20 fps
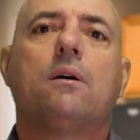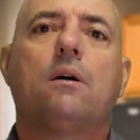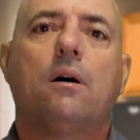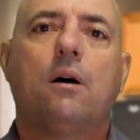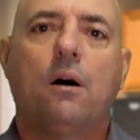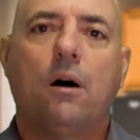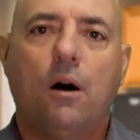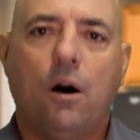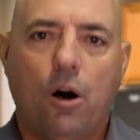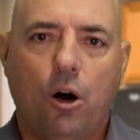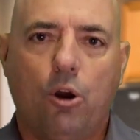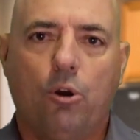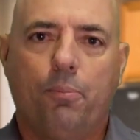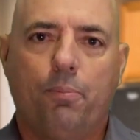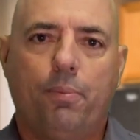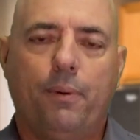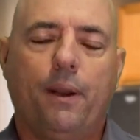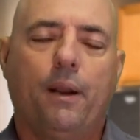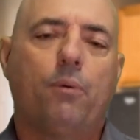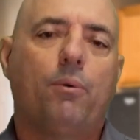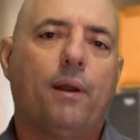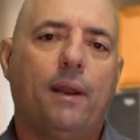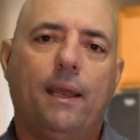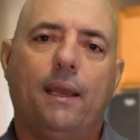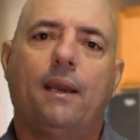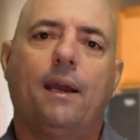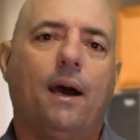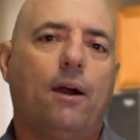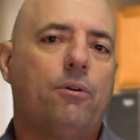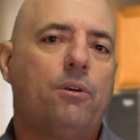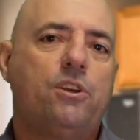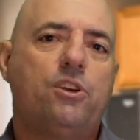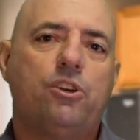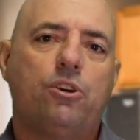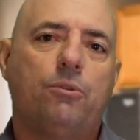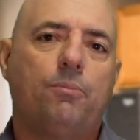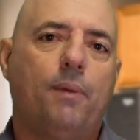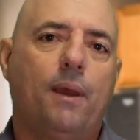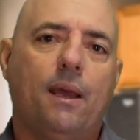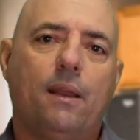hope. And I want to encourage you,
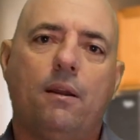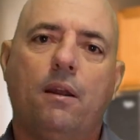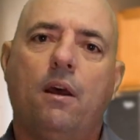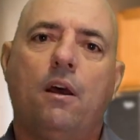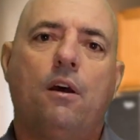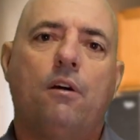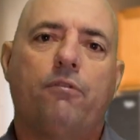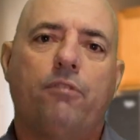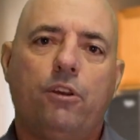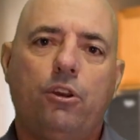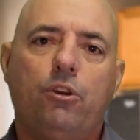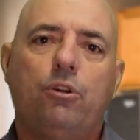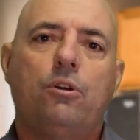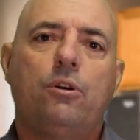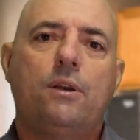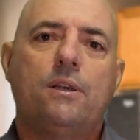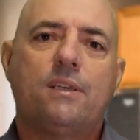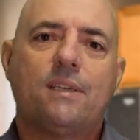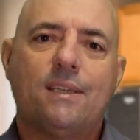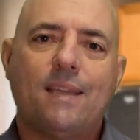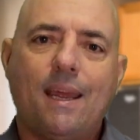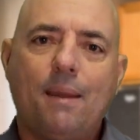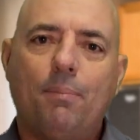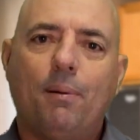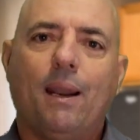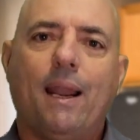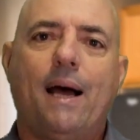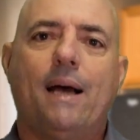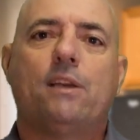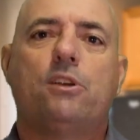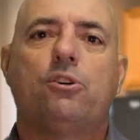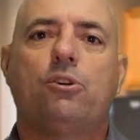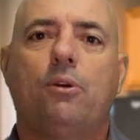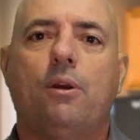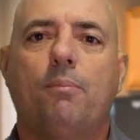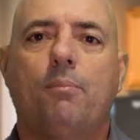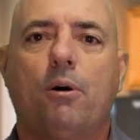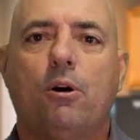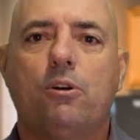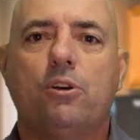man, for you to stabilize your
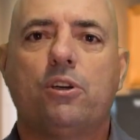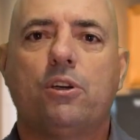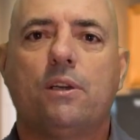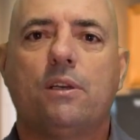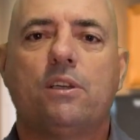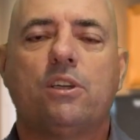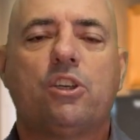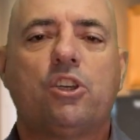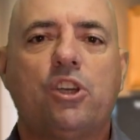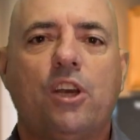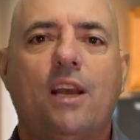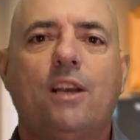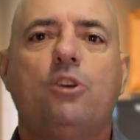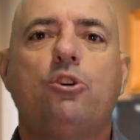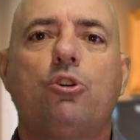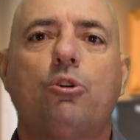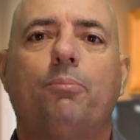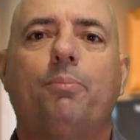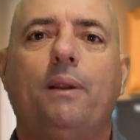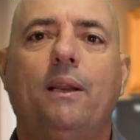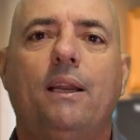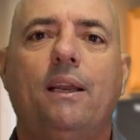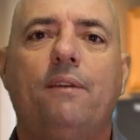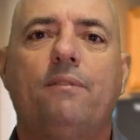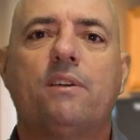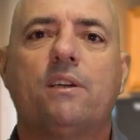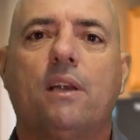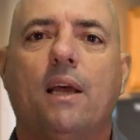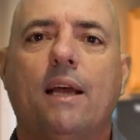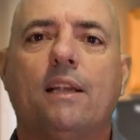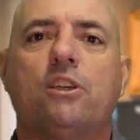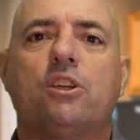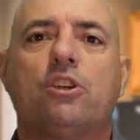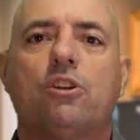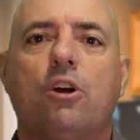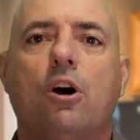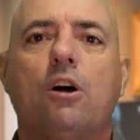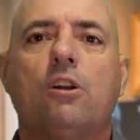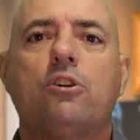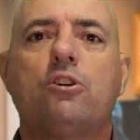emotions, change your beliefs, and
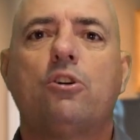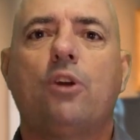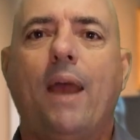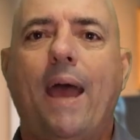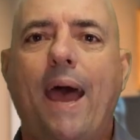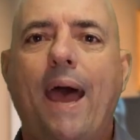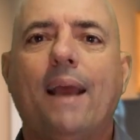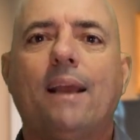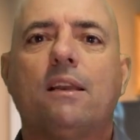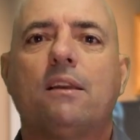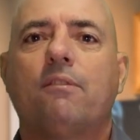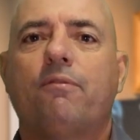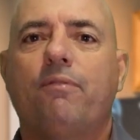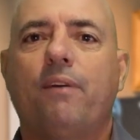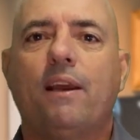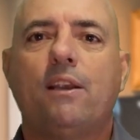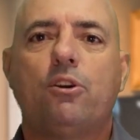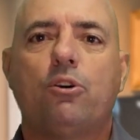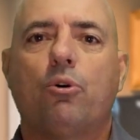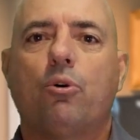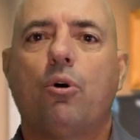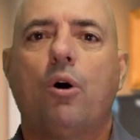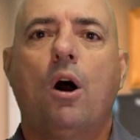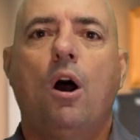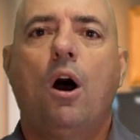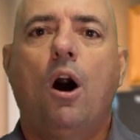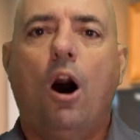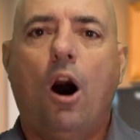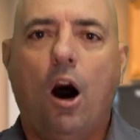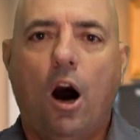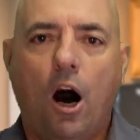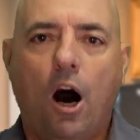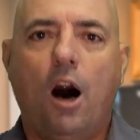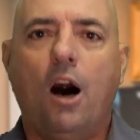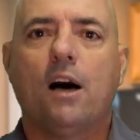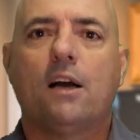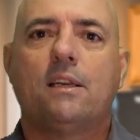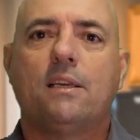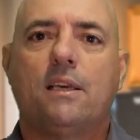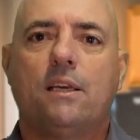start to activate your
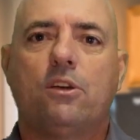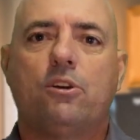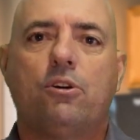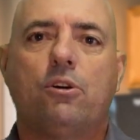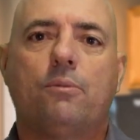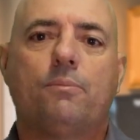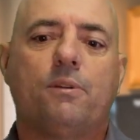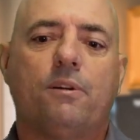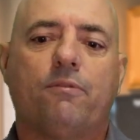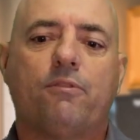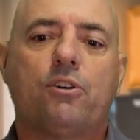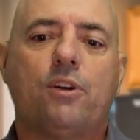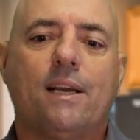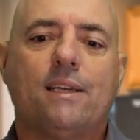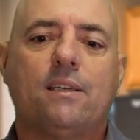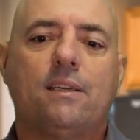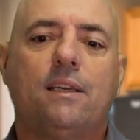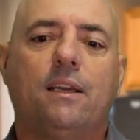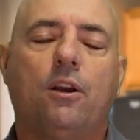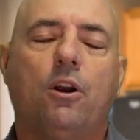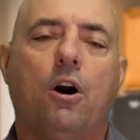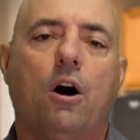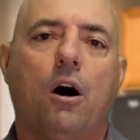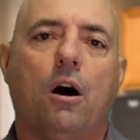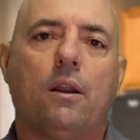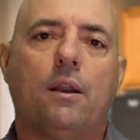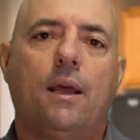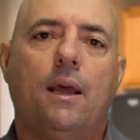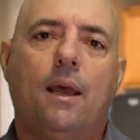heart in terms of trusting God.